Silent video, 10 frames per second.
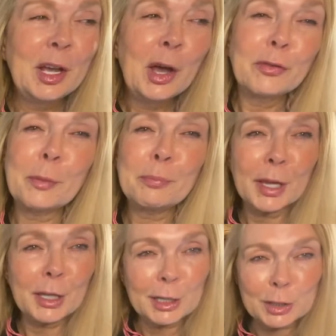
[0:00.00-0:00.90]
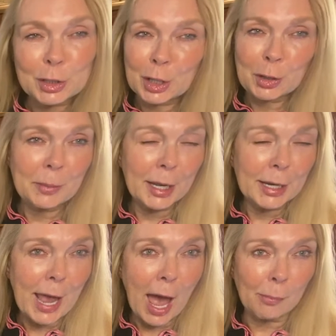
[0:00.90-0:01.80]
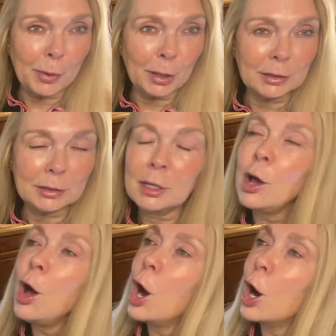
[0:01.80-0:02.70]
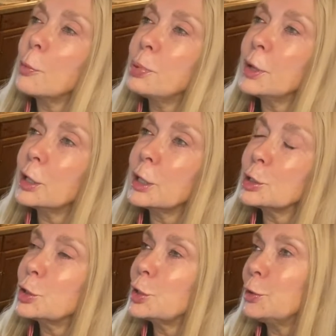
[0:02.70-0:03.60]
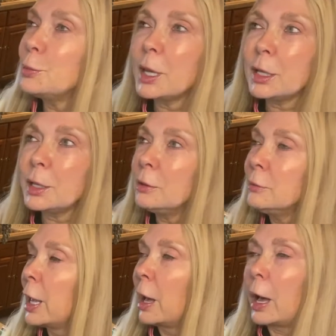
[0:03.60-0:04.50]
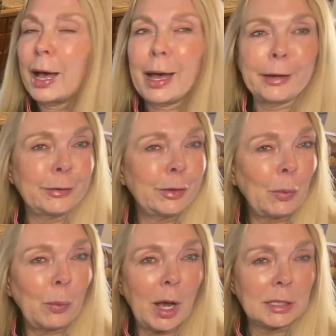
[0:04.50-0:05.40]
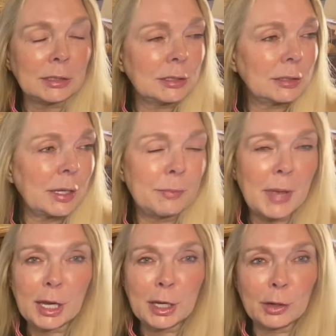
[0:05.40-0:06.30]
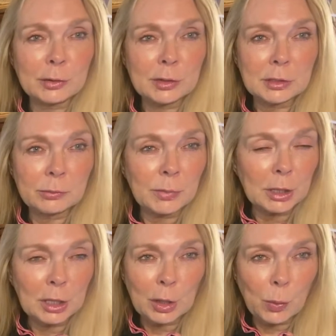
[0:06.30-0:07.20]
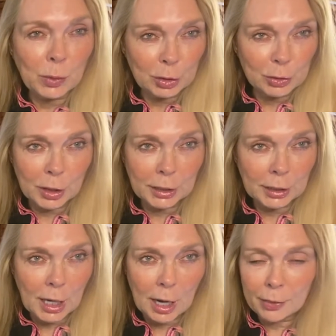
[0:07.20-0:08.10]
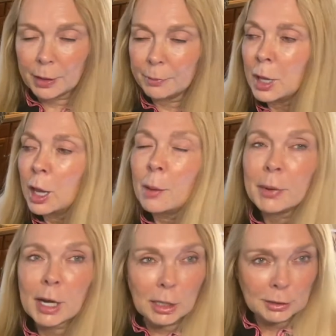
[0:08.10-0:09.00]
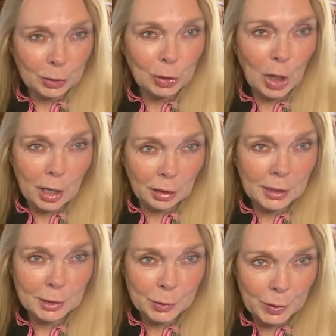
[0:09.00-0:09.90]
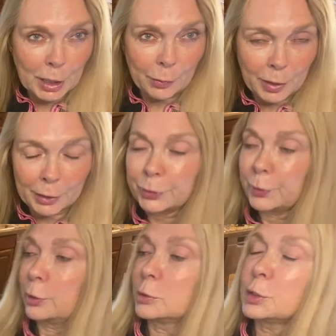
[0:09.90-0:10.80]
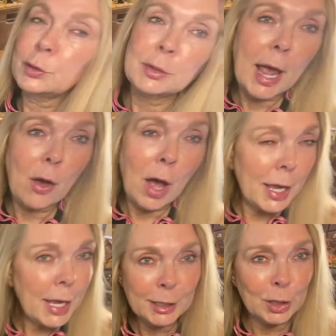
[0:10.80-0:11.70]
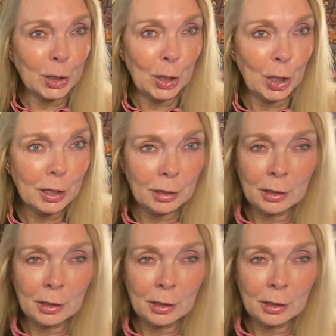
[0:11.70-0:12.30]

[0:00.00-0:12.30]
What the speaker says: from peeling too many apples or peeling too many, I don't know what's, tomatoes when you're trying to can them. But as a child, that's what I went through. So now I hate to cook.